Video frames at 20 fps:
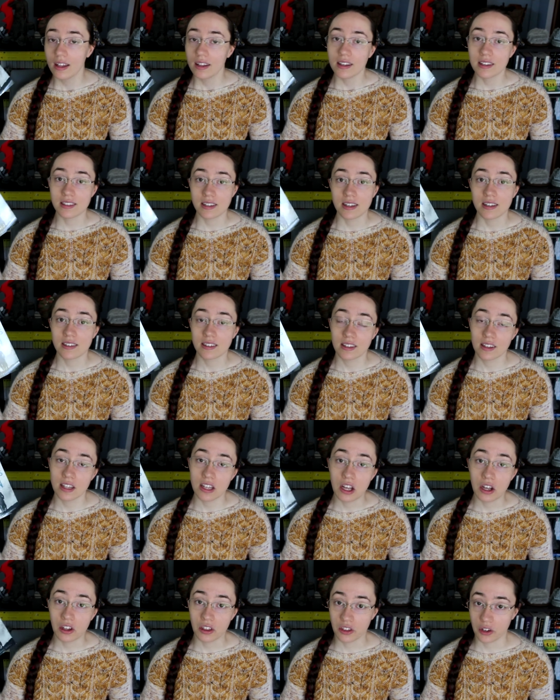This is
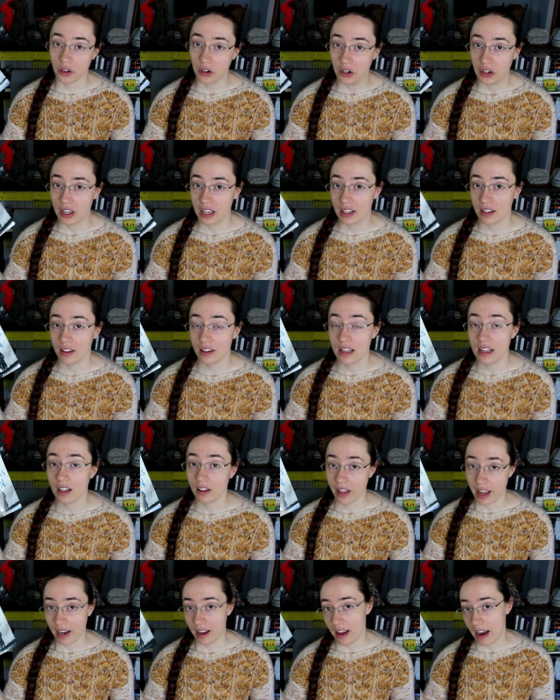the third in the
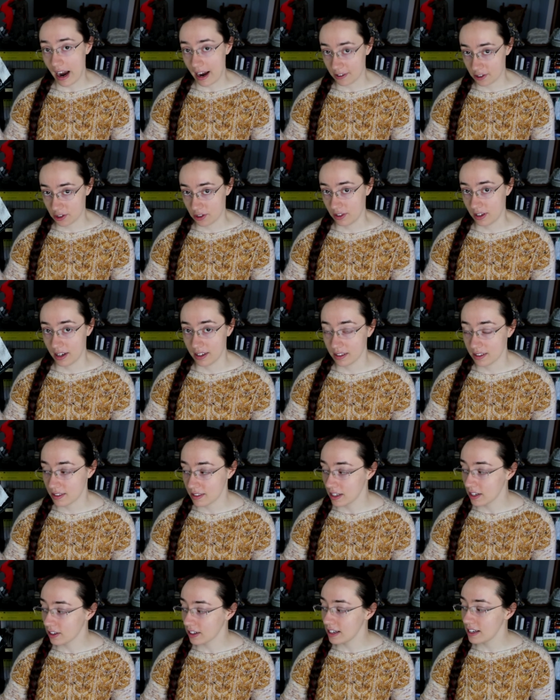Lady Astronaut
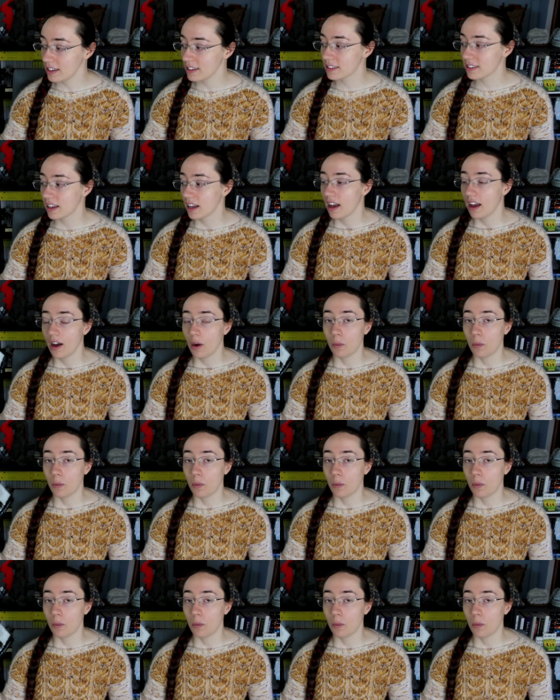series,